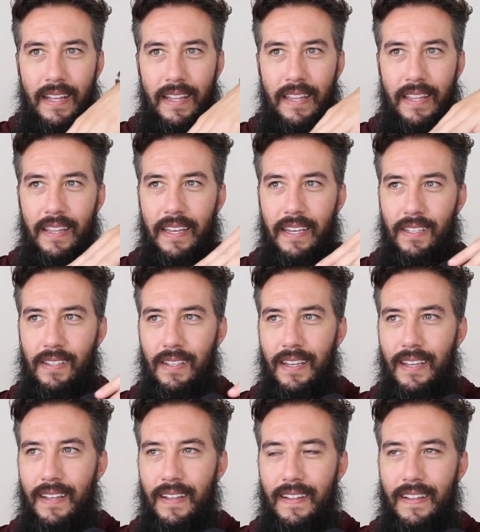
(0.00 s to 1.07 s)
Then like
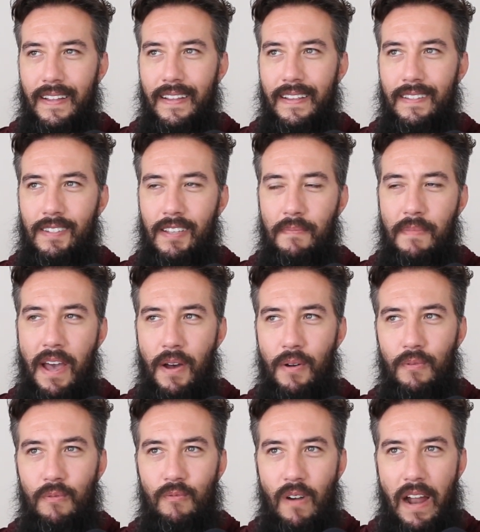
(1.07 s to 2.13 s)
somehow
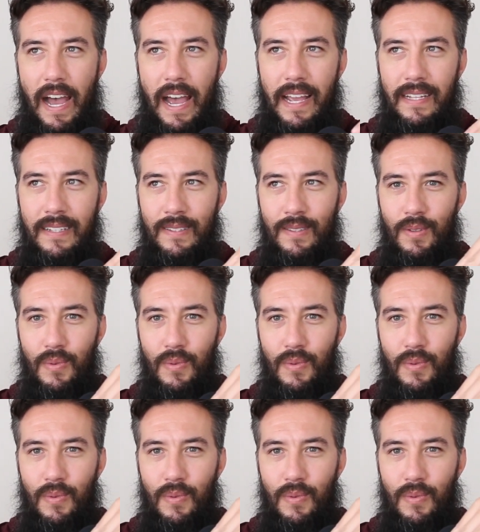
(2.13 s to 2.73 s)
rides